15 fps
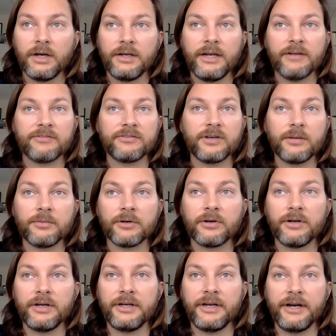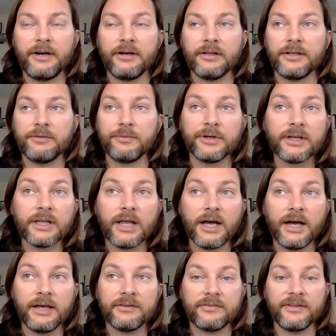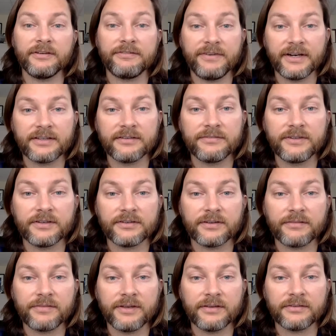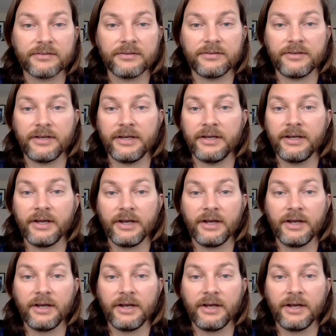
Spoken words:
Now, some are going to inherently realize the effectiveness of this and say,